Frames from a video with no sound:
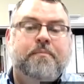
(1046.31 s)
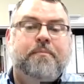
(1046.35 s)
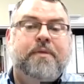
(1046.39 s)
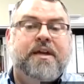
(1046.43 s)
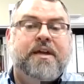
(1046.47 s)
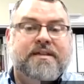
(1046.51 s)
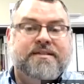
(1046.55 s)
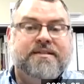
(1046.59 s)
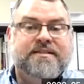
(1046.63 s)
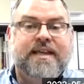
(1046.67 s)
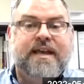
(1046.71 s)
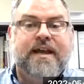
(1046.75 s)

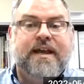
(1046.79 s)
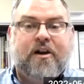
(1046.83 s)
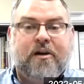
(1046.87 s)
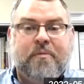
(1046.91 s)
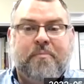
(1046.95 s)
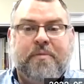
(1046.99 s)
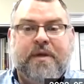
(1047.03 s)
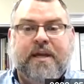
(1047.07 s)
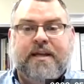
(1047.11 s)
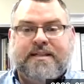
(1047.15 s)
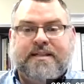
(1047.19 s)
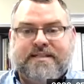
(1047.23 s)
because they
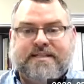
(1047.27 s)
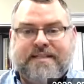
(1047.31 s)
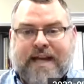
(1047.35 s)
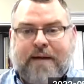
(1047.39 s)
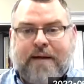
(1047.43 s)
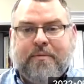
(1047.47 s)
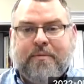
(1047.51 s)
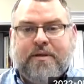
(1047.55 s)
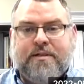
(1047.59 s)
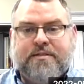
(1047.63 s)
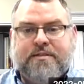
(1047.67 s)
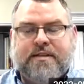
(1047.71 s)
are being
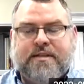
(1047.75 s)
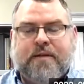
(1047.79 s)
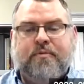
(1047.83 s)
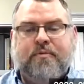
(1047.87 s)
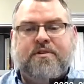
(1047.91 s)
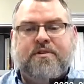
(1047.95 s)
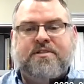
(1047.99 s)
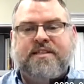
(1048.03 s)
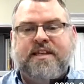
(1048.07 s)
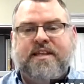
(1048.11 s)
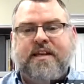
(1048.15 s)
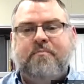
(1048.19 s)
established, and
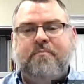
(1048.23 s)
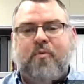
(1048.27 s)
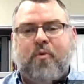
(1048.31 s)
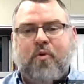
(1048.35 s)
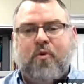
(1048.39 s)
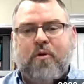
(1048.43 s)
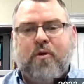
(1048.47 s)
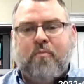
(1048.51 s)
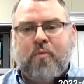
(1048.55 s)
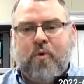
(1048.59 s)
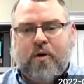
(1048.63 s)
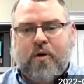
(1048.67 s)
we're seeing
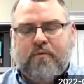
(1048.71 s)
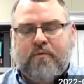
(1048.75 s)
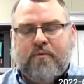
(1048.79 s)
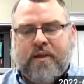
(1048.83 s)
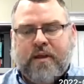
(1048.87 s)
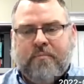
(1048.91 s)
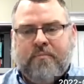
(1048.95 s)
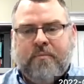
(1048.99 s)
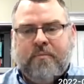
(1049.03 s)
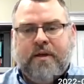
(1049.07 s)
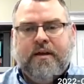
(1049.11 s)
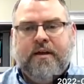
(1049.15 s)
more and more of
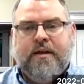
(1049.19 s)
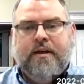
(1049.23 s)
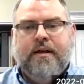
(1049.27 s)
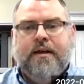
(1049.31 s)
them,